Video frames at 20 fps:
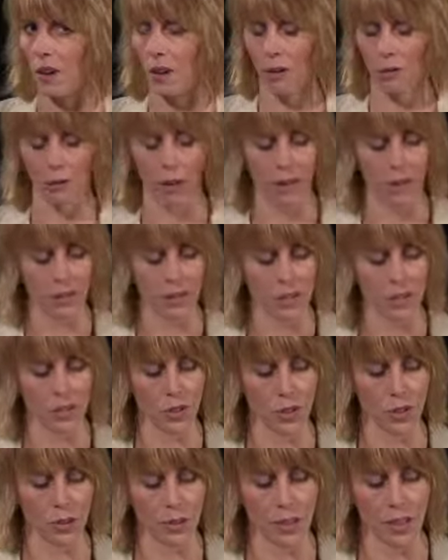all relevant
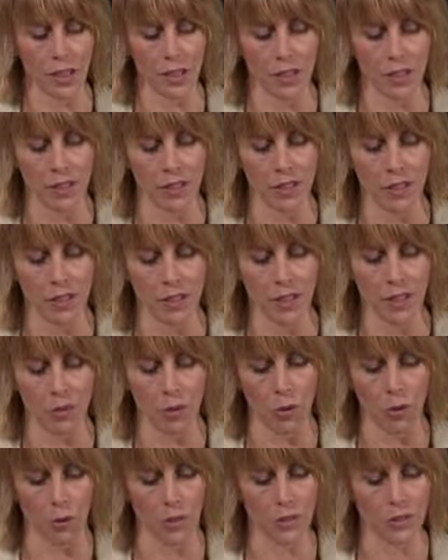circumstances, of
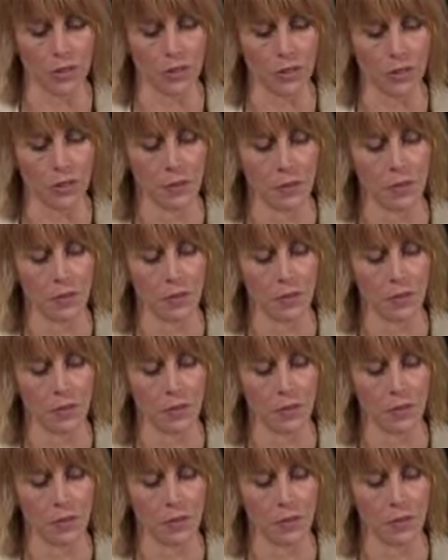course.